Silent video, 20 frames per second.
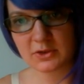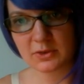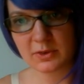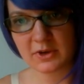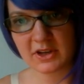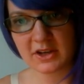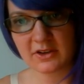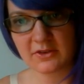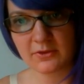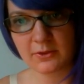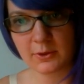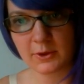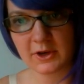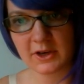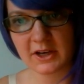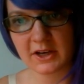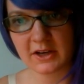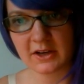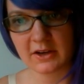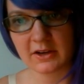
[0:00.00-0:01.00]
20,
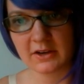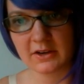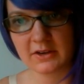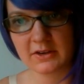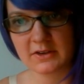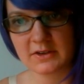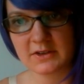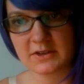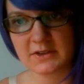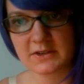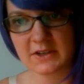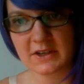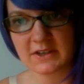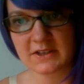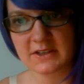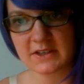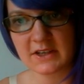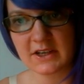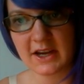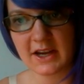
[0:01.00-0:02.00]
40,
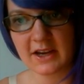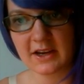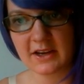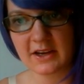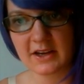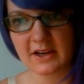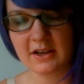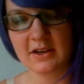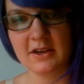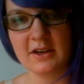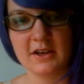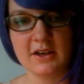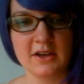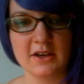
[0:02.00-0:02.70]
60, 80.